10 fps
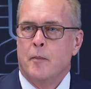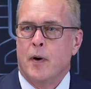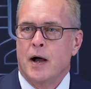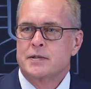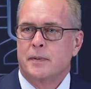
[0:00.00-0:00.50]

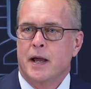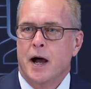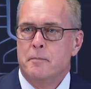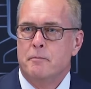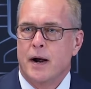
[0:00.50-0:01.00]
possibly
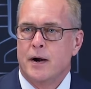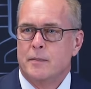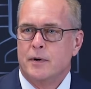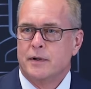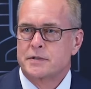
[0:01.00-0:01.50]

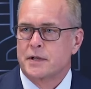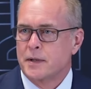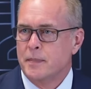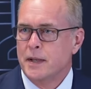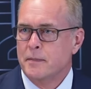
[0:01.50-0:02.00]
unbearable. It's
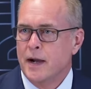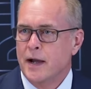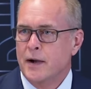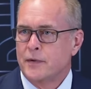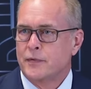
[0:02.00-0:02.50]
going to be at my
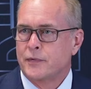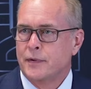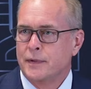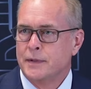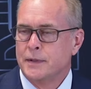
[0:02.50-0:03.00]
house.
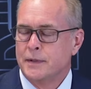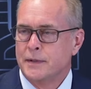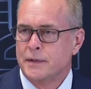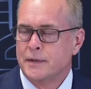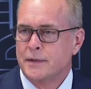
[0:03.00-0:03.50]

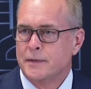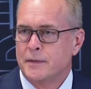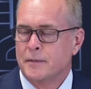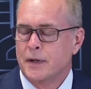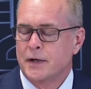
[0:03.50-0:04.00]

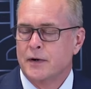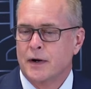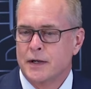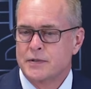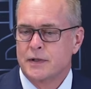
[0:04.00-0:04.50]
But
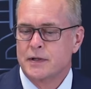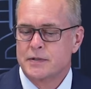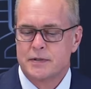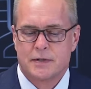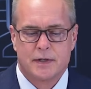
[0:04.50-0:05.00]

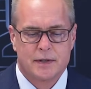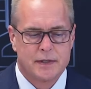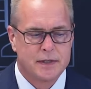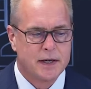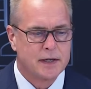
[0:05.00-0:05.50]
congratulations. I think
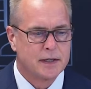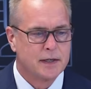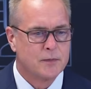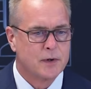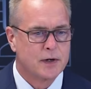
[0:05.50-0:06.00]
they tied it
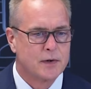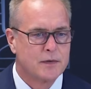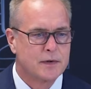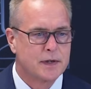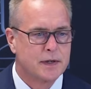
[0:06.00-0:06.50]
late and won in
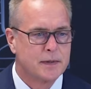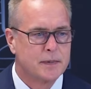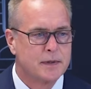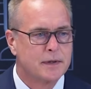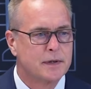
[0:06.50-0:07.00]

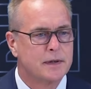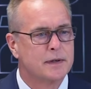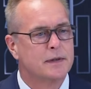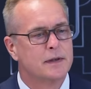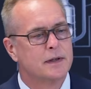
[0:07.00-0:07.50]
overtime, and
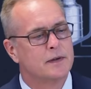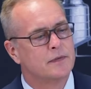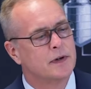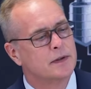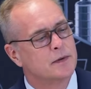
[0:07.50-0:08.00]
they had to
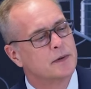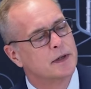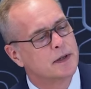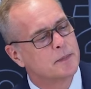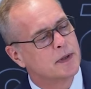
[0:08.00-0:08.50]
fight their
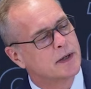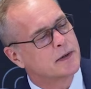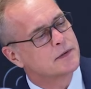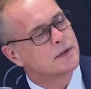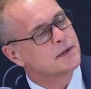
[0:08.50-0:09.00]
way into the
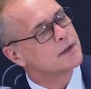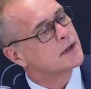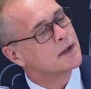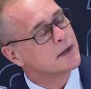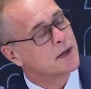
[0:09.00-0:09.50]
playoffs this
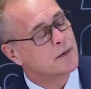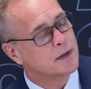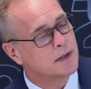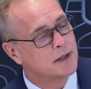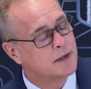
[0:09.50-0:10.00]
year. I don't care
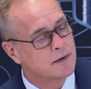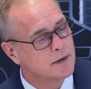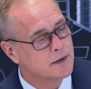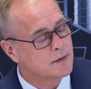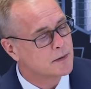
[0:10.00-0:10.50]
what league you're
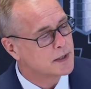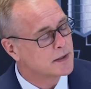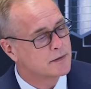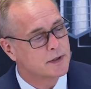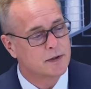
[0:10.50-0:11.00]
in or what
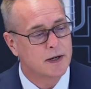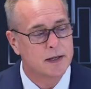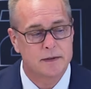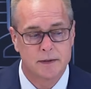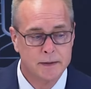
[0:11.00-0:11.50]
level you're
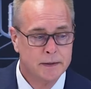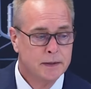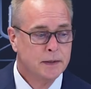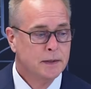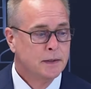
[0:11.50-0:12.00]
at.
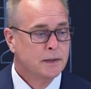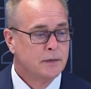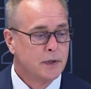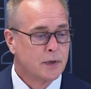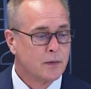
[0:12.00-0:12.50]

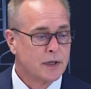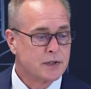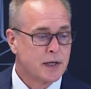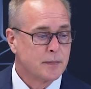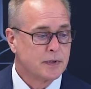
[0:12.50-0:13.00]
If you're going to win a
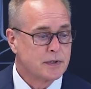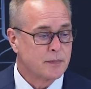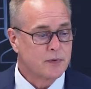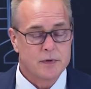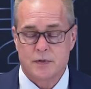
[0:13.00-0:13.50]

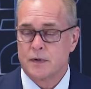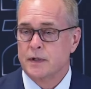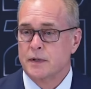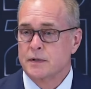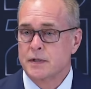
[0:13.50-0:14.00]
championship 3
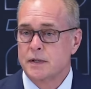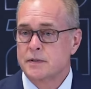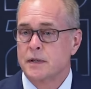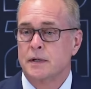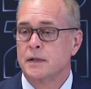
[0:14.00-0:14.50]
straight years,
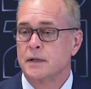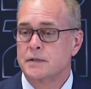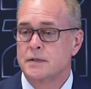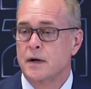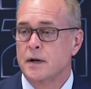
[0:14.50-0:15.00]

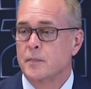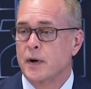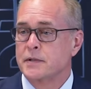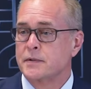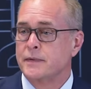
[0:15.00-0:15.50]
that's darn
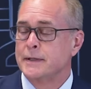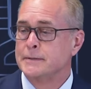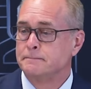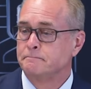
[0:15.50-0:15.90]
impressive.